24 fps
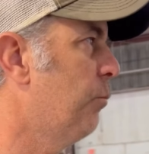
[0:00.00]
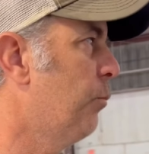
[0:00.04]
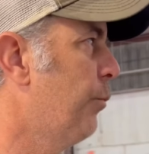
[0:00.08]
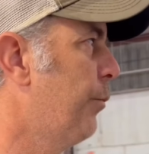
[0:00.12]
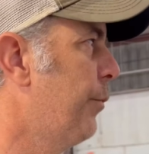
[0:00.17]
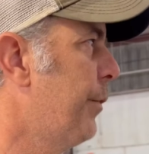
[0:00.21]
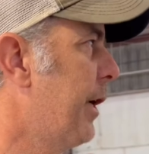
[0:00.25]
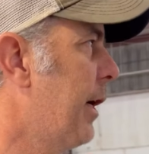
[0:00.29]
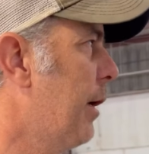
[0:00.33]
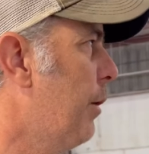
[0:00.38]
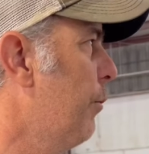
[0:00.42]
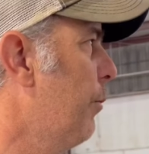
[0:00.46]

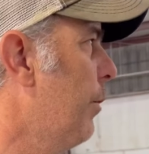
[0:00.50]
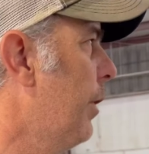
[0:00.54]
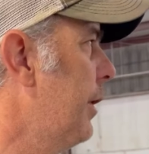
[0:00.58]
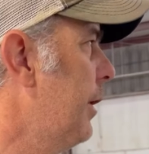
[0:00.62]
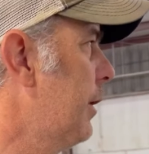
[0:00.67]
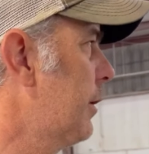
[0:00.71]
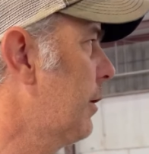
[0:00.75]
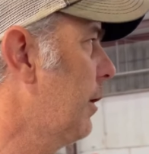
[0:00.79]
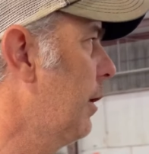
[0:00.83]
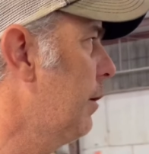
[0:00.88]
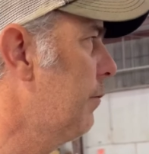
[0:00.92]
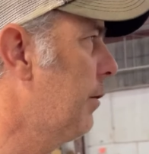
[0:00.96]
We got one
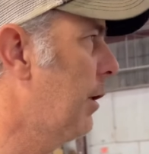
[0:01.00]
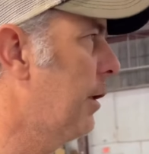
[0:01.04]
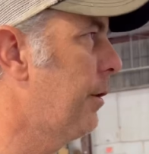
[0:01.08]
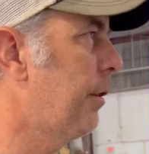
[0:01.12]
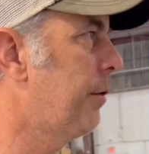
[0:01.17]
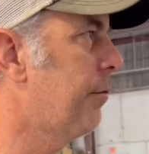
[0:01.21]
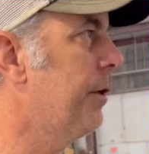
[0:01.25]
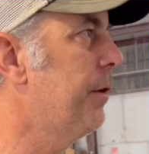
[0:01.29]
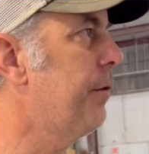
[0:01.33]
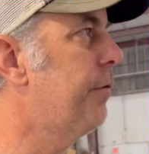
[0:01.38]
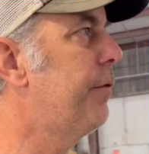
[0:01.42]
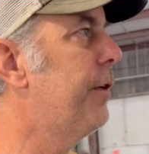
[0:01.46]
that's going to run
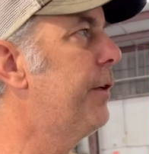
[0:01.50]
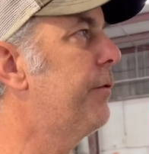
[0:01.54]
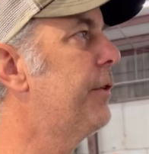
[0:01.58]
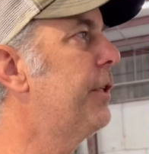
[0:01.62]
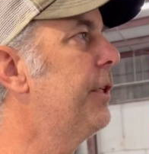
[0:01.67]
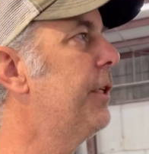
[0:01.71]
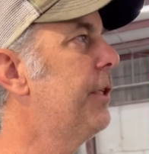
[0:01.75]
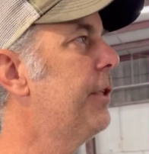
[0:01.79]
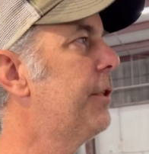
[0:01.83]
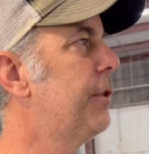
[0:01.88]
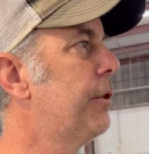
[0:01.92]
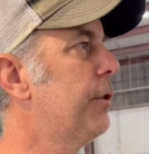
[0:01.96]

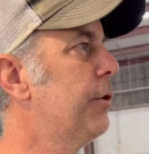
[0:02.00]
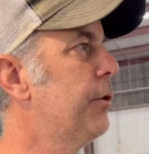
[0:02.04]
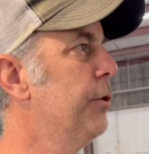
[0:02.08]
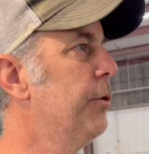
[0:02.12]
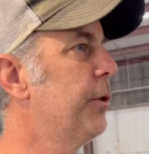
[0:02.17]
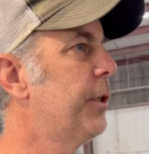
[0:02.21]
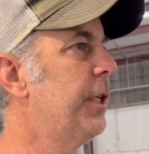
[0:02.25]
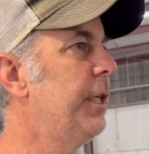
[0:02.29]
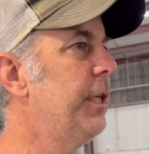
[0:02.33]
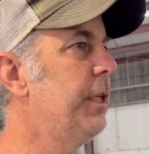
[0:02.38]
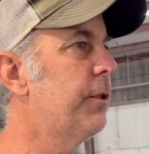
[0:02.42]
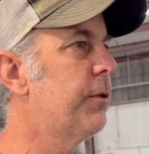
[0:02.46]
350
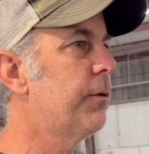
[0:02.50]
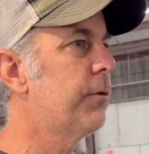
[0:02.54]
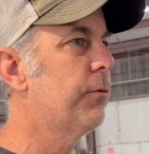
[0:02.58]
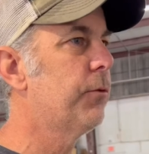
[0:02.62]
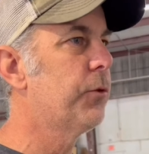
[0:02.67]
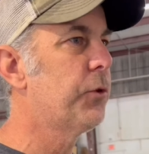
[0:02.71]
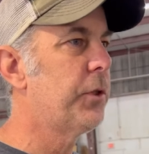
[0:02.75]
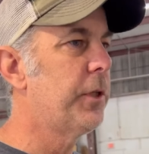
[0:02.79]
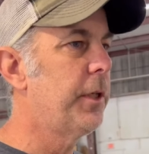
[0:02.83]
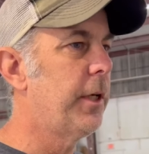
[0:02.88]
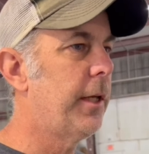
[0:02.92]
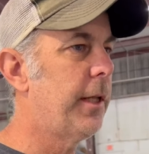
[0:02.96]
Suzuki's. We'll
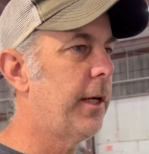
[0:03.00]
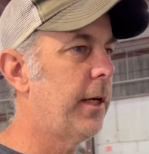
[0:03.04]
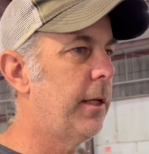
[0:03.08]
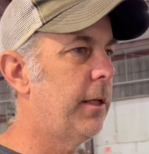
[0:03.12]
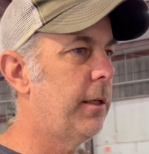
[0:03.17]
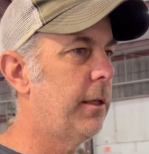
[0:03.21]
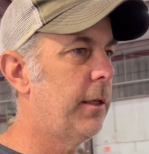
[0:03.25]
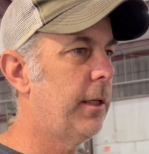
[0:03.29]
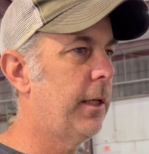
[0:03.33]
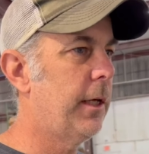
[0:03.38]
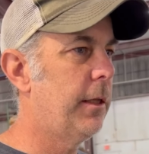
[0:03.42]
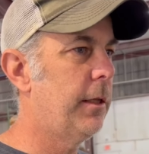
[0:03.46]
see the
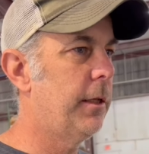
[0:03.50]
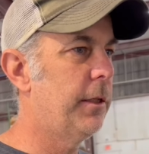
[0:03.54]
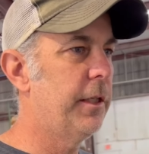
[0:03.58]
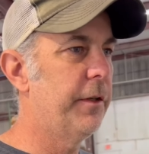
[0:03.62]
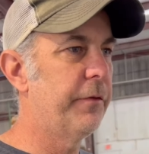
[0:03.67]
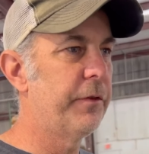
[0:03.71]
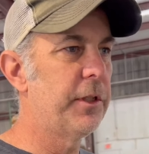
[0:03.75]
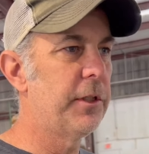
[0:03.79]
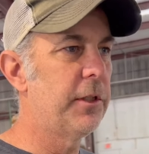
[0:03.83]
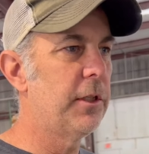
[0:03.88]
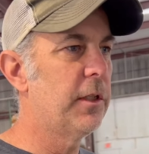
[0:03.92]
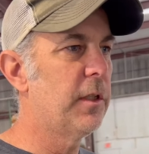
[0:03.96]

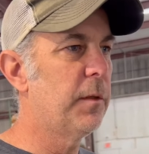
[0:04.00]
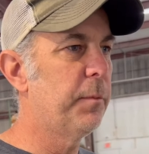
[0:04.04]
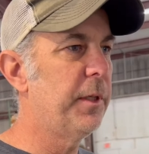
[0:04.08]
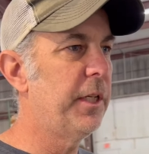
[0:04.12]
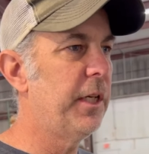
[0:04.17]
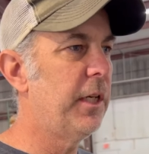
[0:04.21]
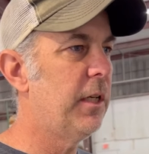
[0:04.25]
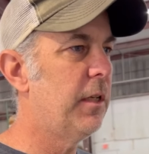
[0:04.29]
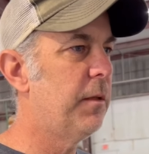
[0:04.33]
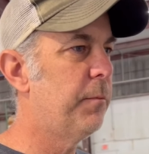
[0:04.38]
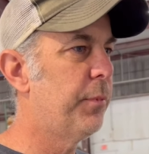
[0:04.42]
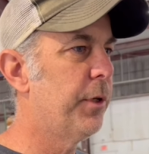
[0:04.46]
difference in
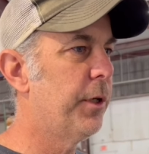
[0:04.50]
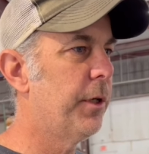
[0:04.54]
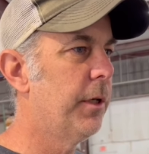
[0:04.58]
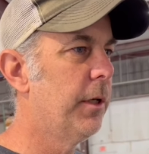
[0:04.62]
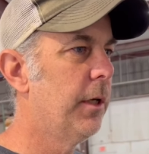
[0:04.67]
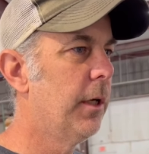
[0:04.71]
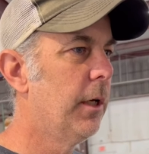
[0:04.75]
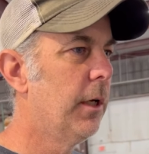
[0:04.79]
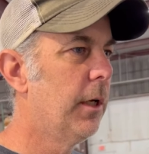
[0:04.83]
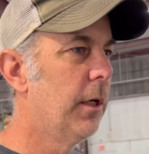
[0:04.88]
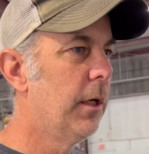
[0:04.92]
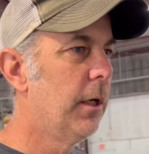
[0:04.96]
speed, but
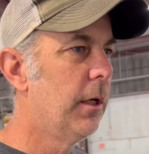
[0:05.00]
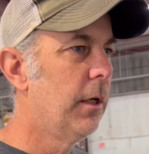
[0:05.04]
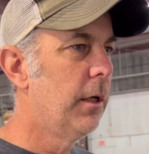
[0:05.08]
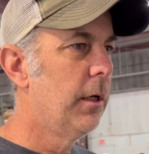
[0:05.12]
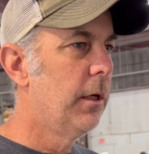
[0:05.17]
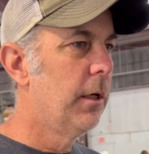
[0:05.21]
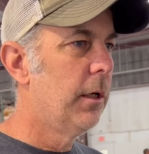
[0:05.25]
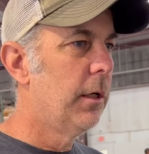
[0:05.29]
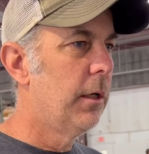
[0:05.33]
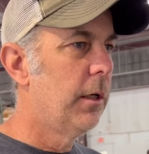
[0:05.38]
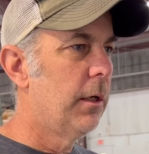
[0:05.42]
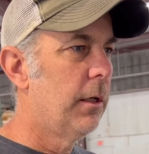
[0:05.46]

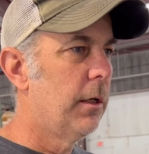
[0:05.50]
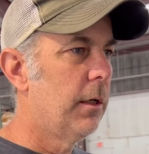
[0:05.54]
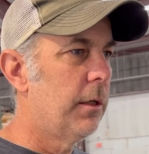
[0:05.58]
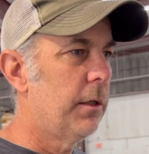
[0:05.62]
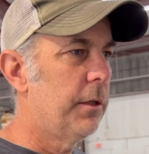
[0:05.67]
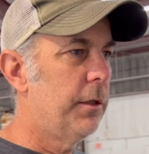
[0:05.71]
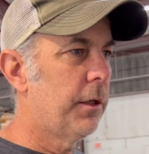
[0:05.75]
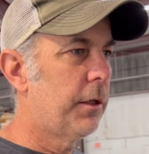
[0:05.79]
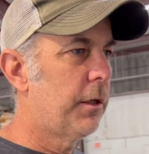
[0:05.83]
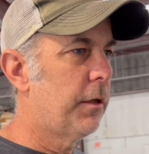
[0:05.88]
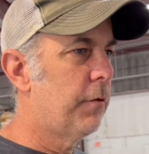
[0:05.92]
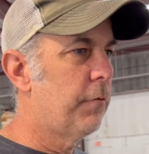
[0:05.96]

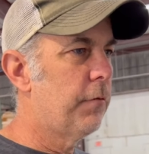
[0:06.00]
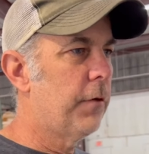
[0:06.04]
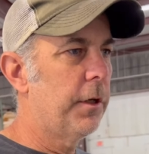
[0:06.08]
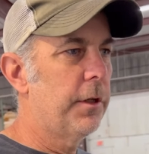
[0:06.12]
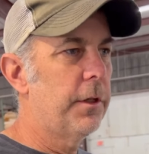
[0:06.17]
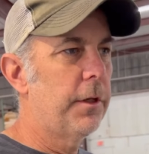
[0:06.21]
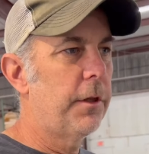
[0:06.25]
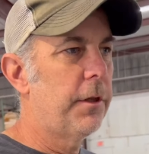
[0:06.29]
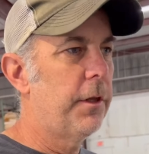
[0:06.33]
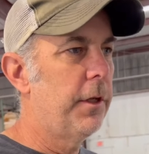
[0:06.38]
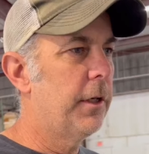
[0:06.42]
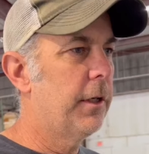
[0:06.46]
you can run
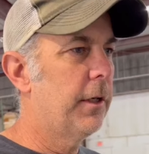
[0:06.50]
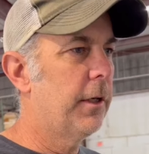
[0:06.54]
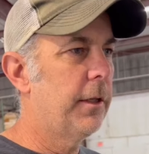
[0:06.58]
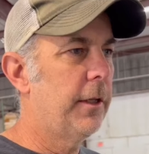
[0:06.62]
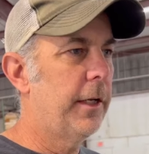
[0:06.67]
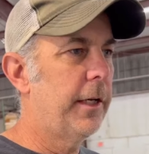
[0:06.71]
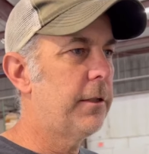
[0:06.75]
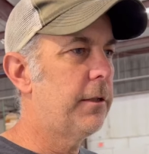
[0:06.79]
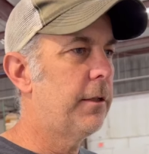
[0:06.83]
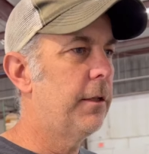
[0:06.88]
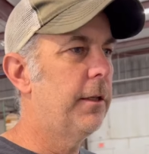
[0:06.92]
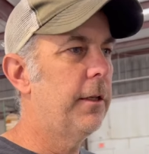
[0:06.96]
the thing on
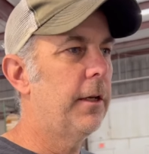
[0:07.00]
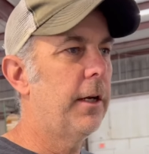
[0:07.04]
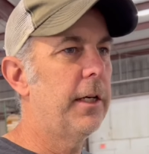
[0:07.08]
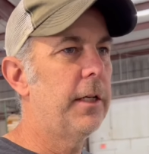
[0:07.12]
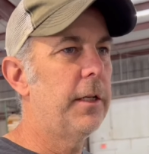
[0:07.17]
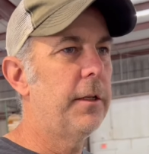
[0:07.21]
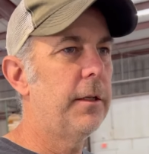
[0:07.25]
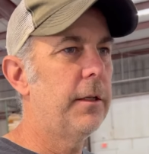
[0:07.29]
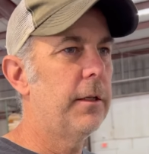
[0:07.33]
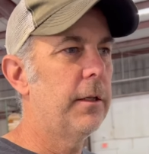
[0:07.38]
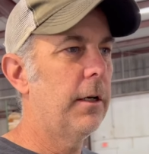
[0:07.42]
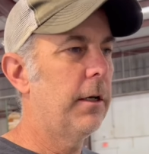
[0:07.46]
less than
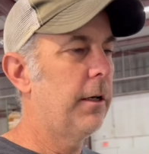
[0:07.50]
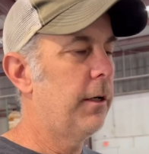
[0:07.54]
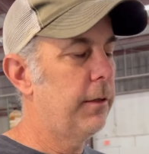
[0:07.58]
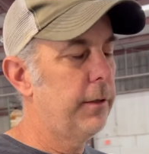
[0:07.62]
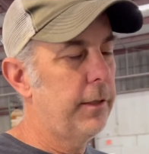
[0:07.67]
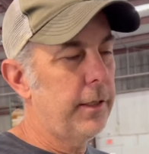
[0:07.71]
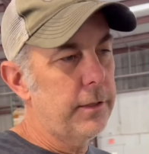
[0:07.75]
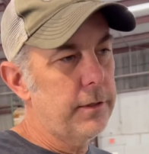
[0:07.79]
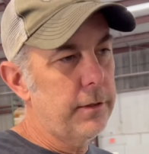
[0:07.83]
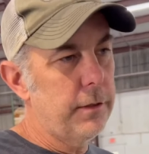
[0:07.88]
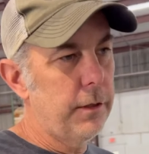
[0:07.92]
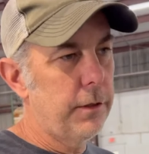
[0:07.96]

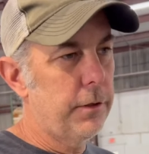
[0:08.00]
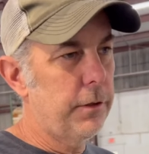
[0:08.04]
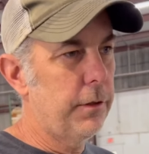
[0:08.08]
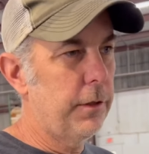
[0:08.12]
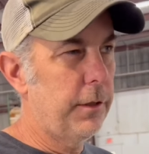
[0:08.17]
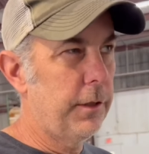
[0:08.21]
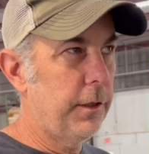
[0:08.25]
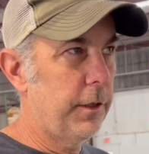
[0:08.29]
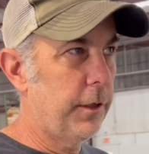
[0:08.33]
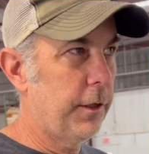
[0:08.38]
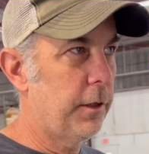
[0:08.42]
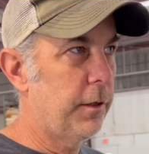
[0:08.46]

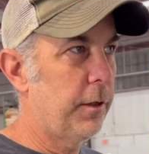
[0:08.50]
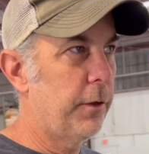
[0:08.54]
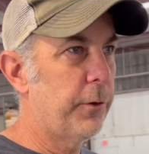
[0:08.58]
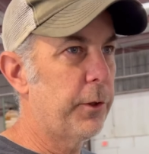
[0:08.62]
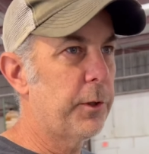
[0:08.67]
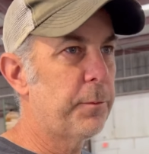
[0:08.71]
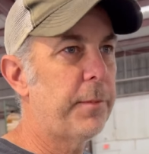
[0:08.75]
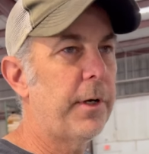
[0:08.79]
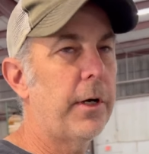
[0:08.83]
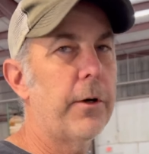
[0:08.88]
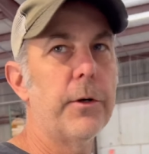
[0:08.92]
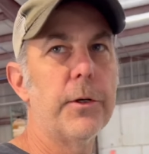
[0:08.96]
300
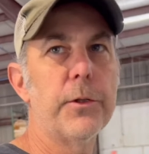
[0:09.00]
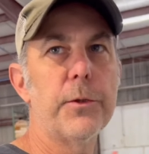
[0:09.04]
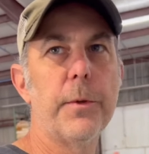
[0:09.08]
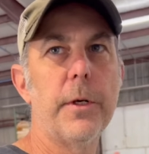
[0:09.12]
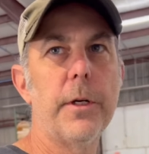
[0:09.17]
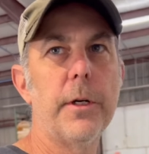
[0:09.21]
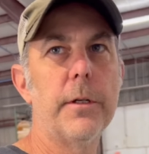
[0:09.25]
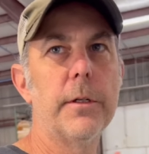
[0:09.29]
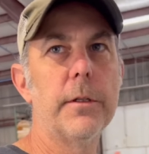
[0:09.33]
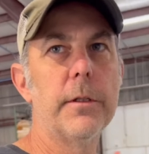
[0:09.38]
horsepower as well.